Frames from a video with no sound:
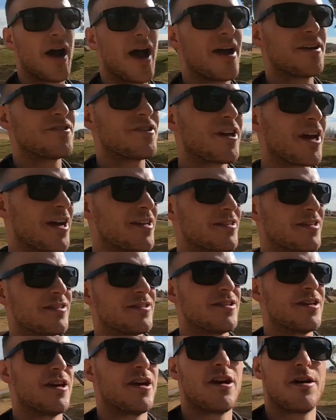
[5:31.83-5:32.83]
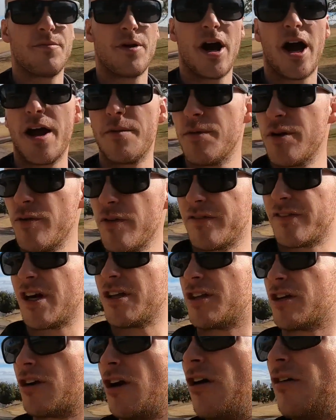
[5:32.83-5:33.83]
as you guys can see here behind me, we've got
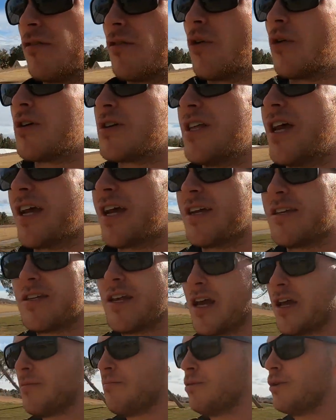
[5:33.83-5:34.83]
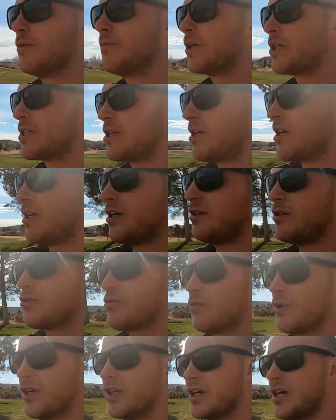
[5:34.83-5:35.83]
the golf course. Like I said, Bloomington Hills
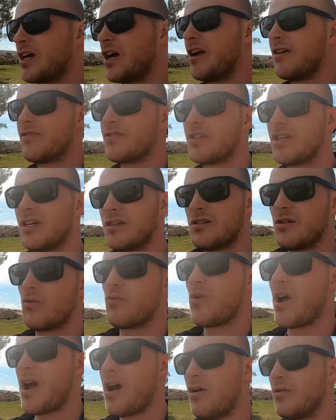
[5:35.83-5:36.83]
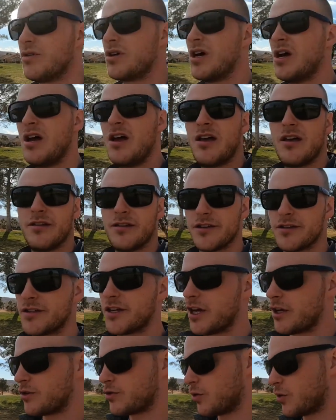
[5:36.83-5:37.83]
really kind of sits around the
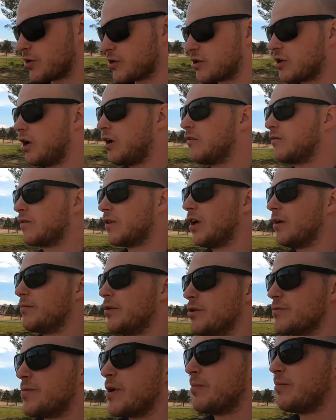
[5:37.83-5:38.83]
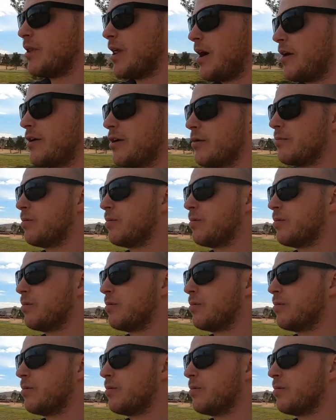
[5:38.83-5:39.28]
St. George Golf Club. There's people out here